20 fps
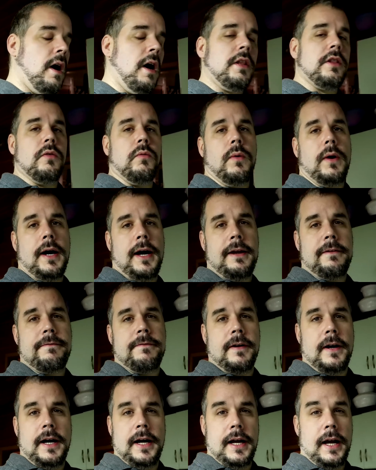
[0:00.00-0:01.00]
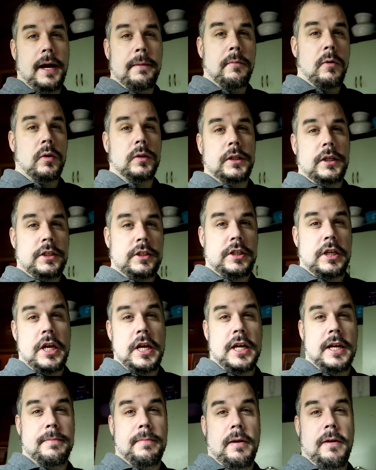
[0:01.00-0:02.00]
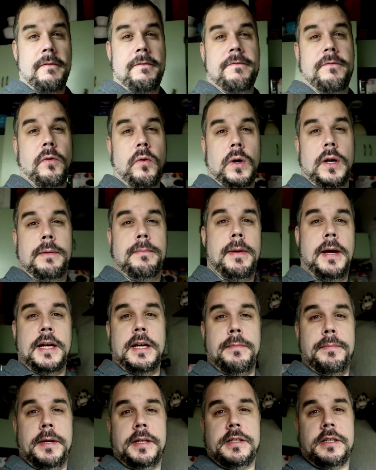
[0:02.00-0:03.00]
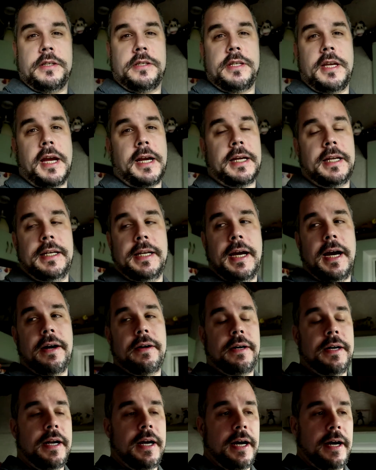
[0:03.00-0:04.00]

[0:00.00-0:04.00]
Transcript: On the Wi-Fi, I'm only seeing about 40 megabits a second down and